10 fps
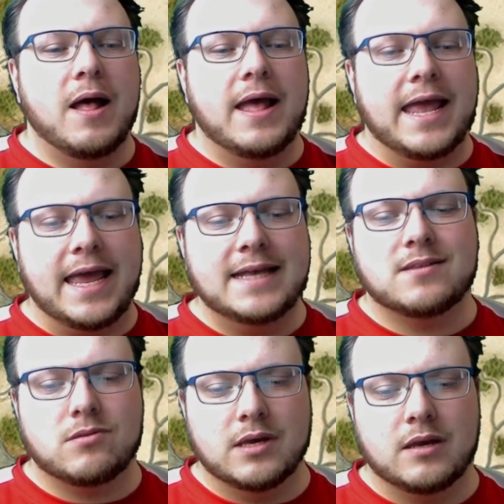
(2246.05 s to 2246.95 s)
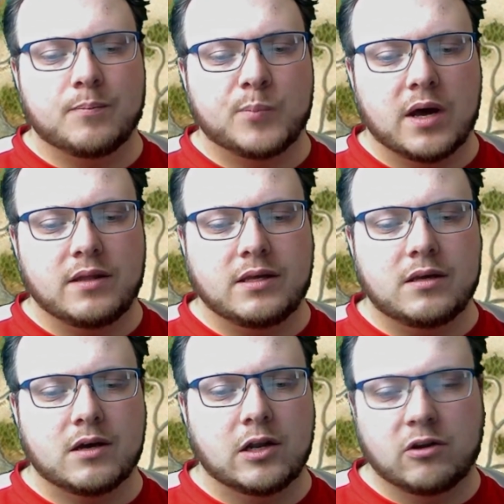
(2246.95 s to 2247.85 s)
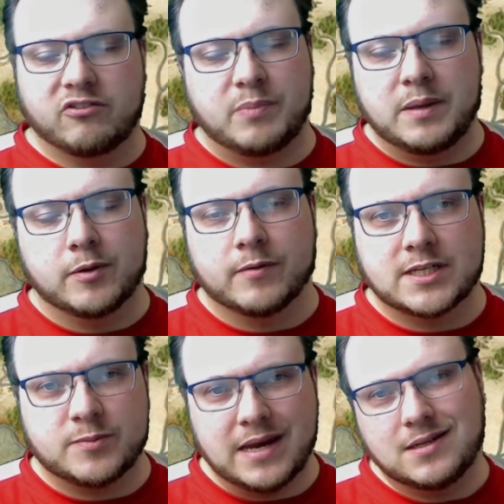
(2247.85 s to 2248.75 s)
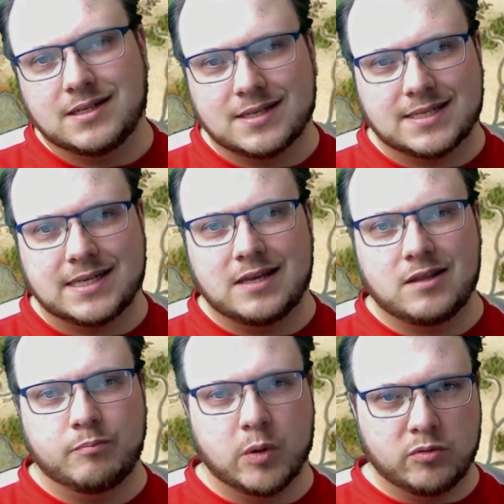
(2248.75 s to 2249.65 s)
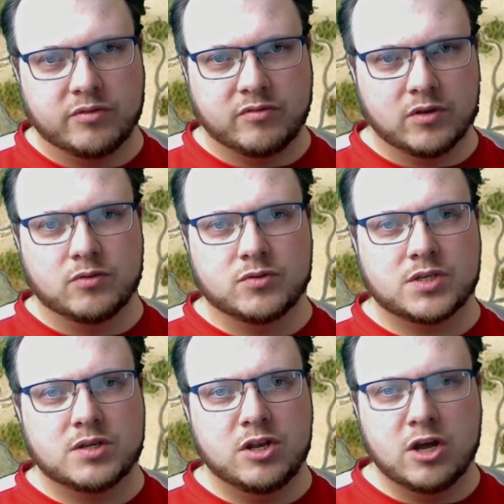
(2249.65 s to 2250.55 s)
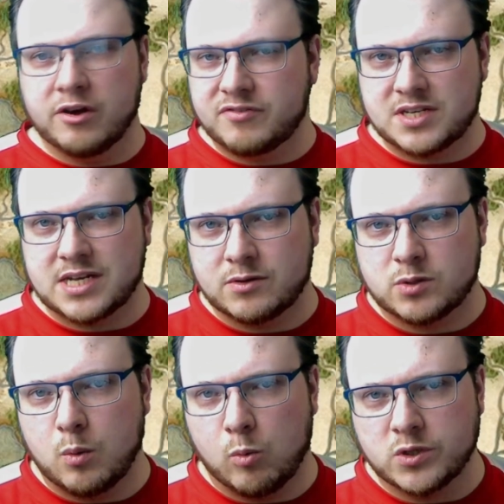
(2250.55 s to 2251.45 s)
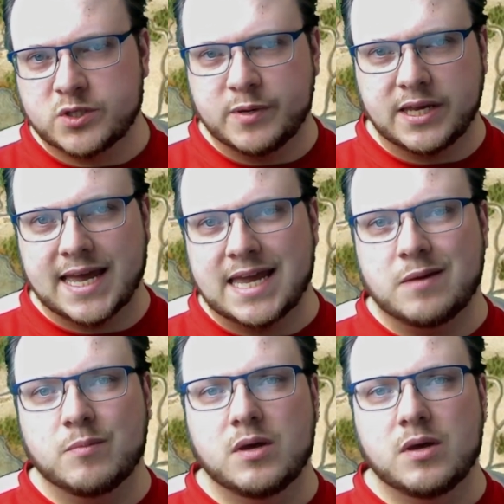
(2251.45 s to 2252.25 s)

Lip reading: Here's the thing, I think a lot of people are expecting to see both of those nerfed down to a once per game